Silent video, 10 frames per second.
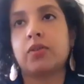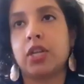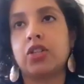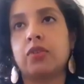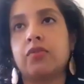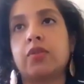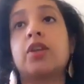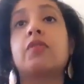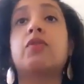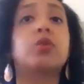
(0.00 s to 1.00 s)
foundation for
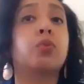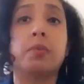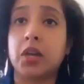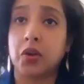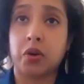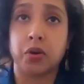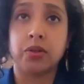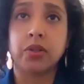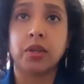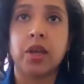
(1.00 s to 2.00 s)
diverse women and
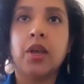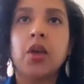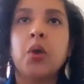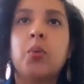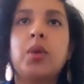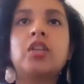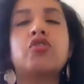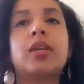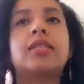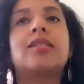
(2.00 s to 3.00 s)
girls. We
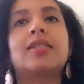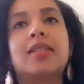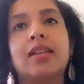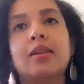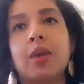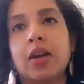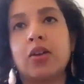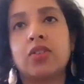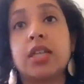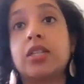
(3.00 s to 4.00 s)
address the distinct
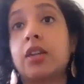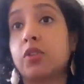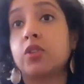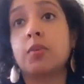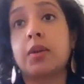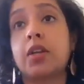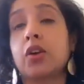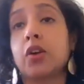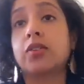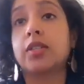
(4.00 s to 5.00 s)
barriers that diverse women and
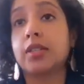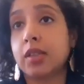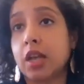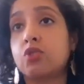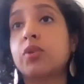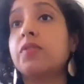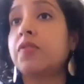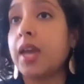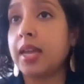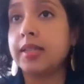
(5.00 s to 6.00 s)
girls in this country
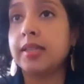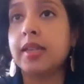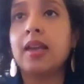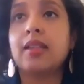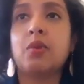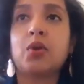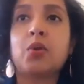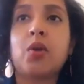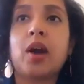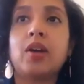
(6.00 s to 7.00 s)
face that
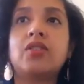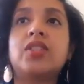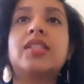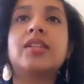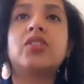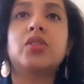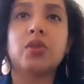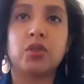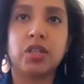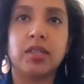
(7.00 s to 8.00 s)
require distinct
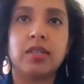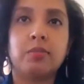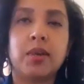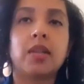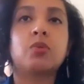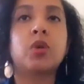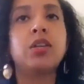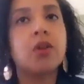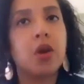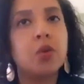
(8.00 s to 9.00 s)
solutions because
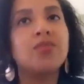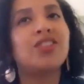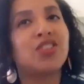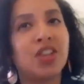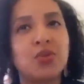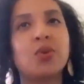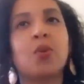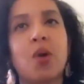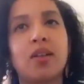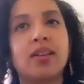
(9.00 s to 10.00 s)
we know that gender
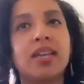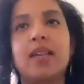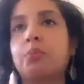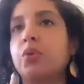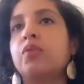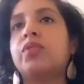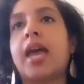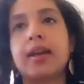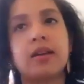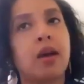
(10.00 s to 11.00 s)
equality improves
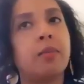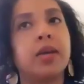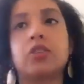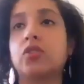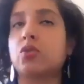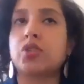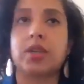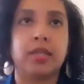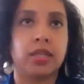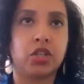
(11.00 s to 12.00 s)
economic and social
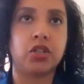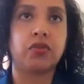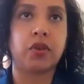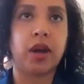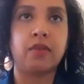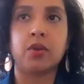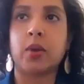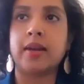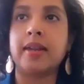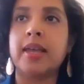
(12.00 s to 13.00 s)
conditions for
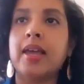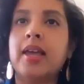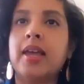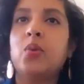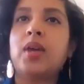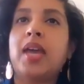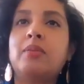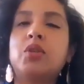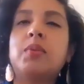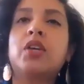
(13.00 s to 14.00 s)
everyone. We
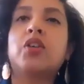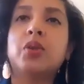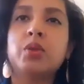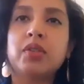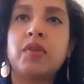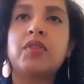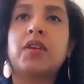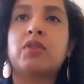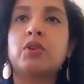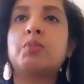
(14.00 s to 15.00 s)
aim to be inclusive of
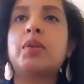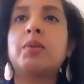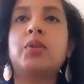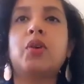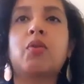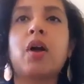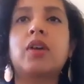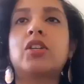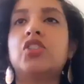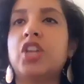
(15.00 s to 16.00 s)
diverse people
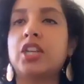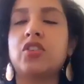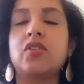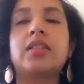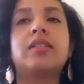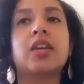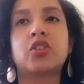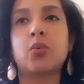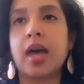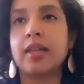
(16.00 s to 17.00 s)
across gender and
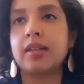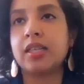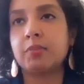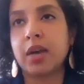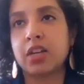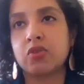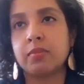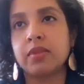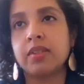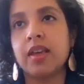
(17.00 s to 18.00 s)
sexuality
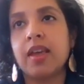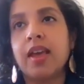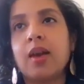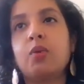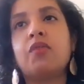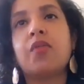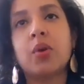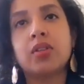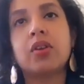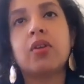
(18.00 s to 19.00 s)
spectrums, and we
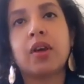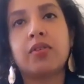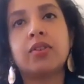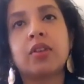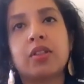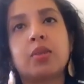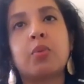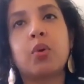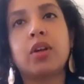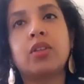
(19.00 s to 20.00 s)
focus our efforts on
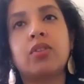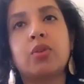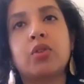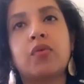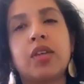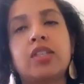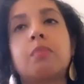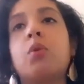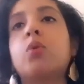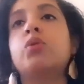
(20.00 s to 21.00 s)
supporting those who face
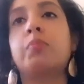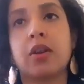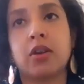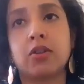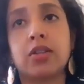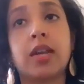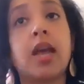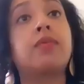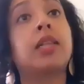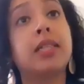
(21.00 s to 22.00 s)
the most barriers and
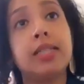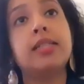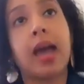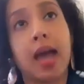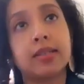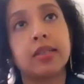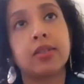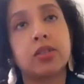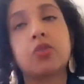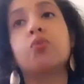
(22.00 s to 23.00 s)
have the least
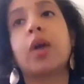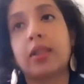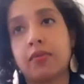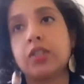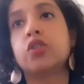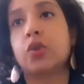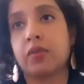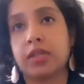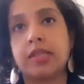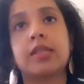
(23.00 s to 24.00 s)
access to relevant
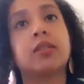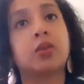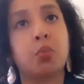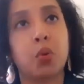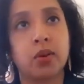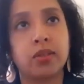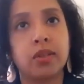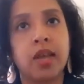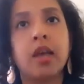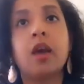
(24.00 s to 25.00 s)
services and
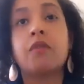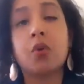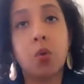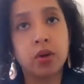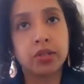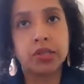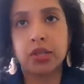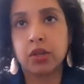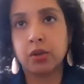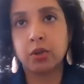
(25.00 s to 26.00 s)
supports. Of course,
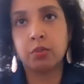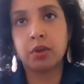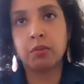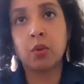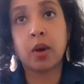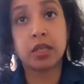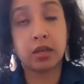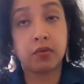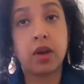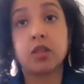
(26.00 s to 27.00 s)
this includes people who
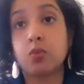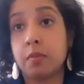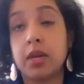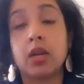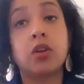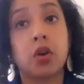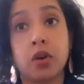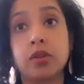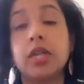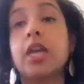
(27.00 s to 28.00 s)
identify as women and
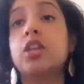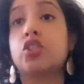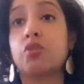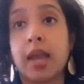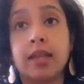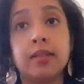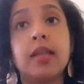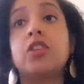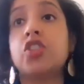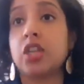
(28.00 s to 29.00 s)
girls, trans,
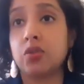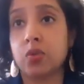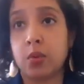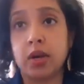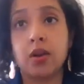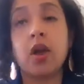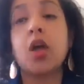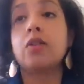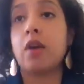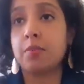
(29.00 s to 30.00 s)
genderqueer,
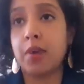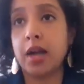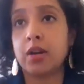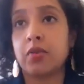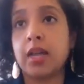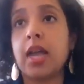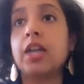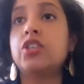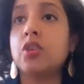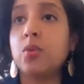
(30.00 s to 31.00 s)
non-binary,
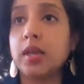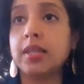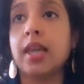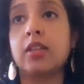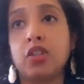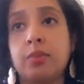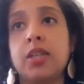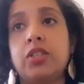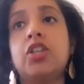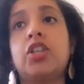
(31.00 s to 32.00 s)
and 2S
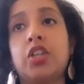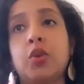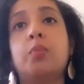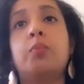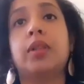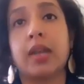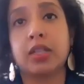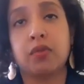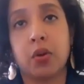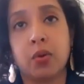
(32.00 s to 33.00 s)

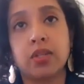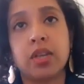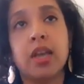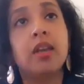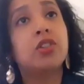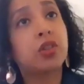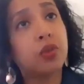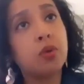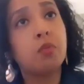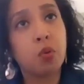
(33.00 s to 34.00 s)
LGBTQ+ folks. To
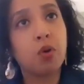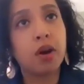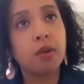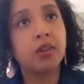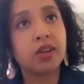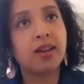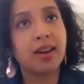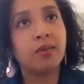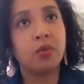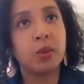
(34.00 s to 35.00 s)
learn more about the
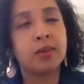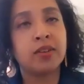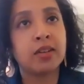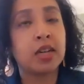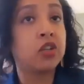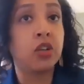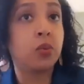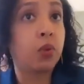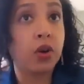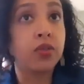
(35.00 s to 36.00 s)
Canadian Women's Foundation
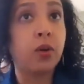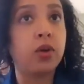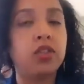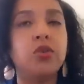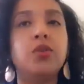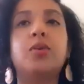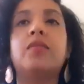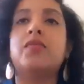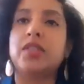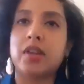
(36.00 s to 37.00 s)
and the work that we do, you
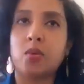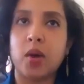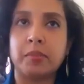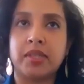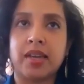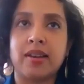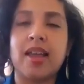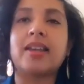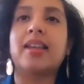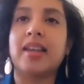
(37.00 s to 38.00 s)
can visit our website
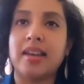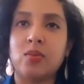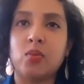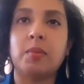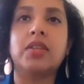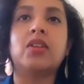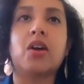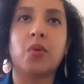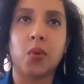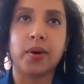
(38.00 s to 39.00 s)
at
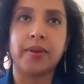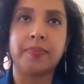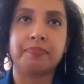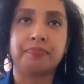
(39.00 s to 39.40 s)
canadianwomen.org.